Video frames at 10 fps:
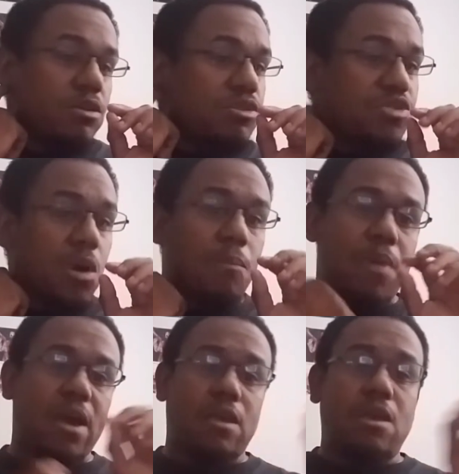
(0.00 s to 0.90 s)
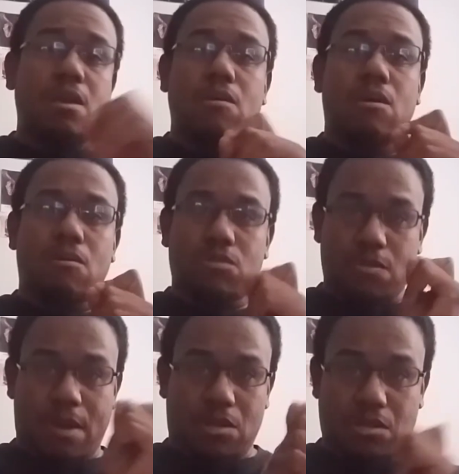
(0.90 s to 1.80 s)
You saw Becky was
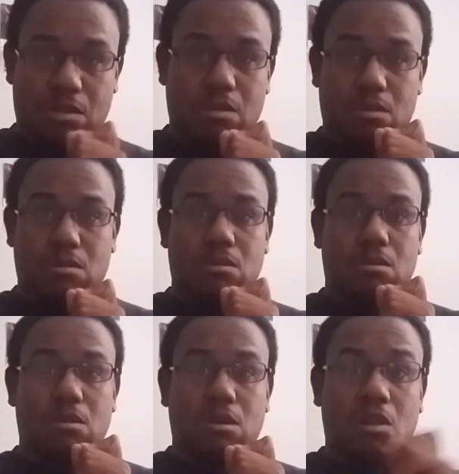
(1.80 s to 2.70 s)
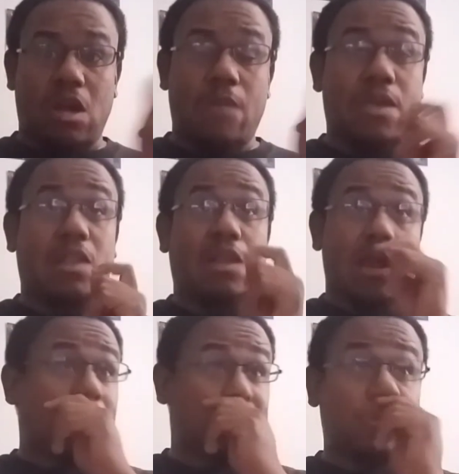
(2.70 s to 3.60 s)
about to climb that
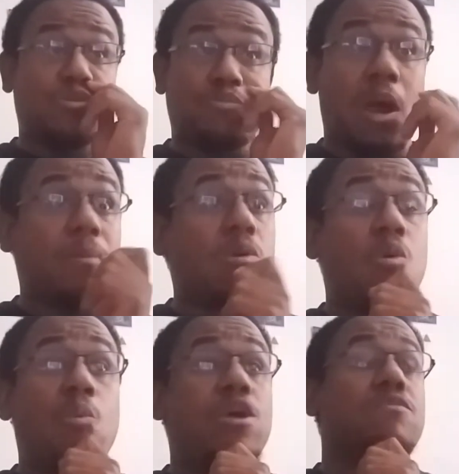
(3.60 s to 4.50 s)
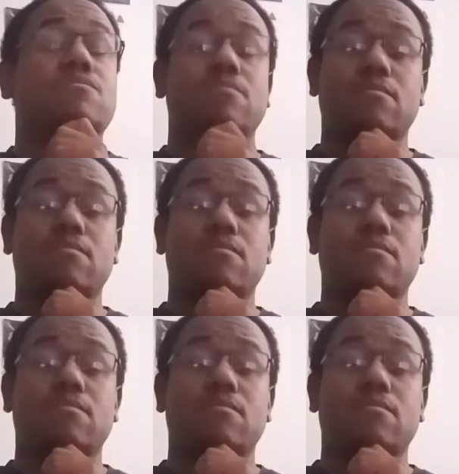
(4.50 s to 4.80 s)
ladder. She was probably going to win.